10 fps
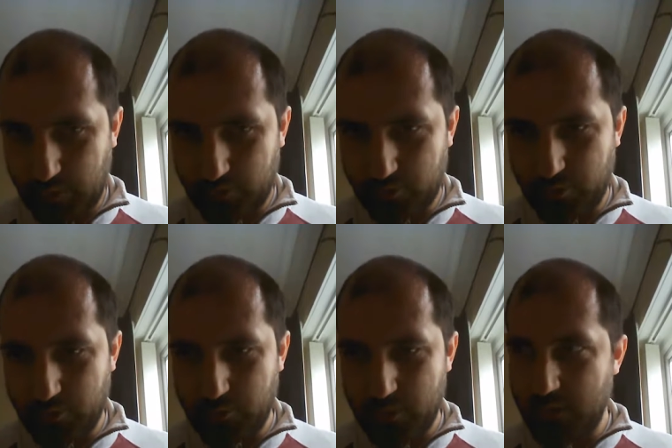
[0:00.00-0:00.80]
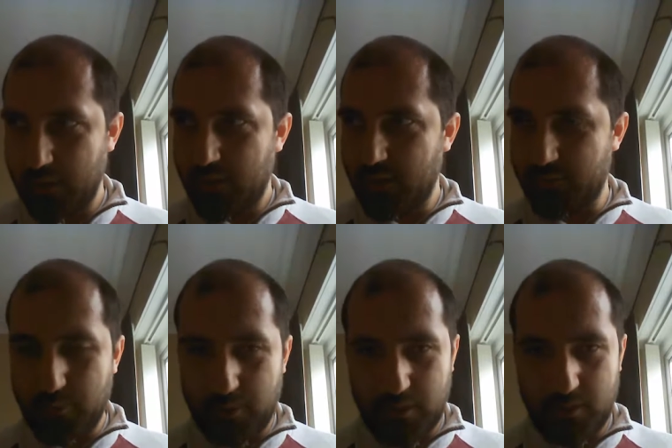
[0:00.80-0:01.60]
So hopefully
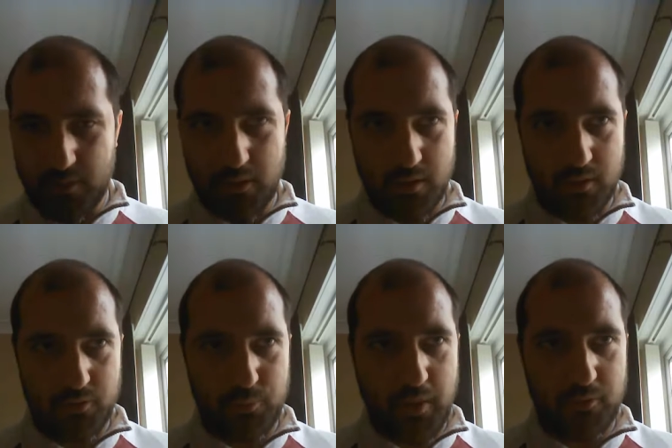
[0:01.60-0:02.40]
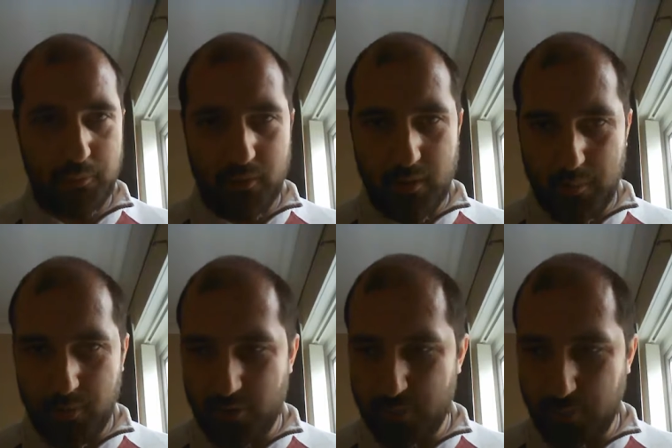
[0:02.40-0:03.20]
we can expand
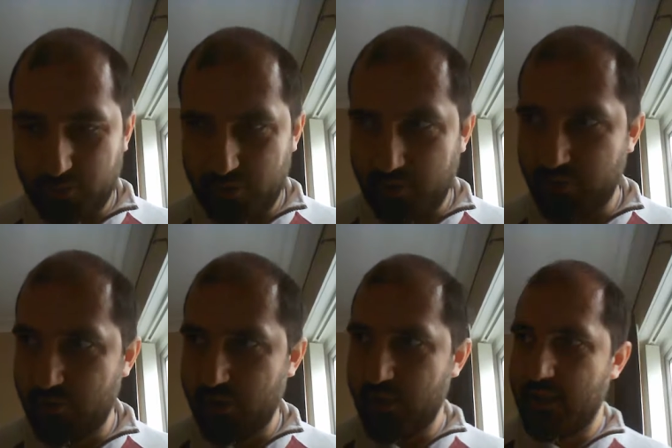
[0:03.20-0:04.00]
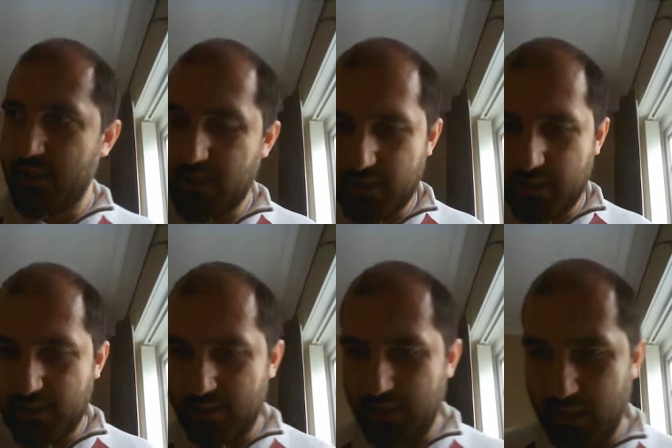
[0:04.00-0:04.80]
upon those positives.
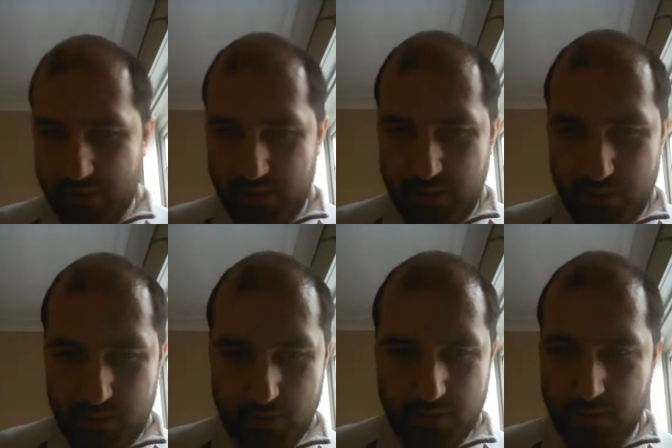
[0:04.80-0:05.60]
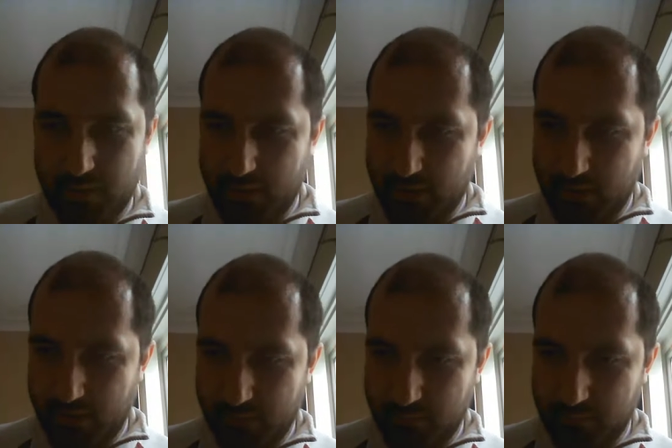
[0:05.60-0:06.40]
19, for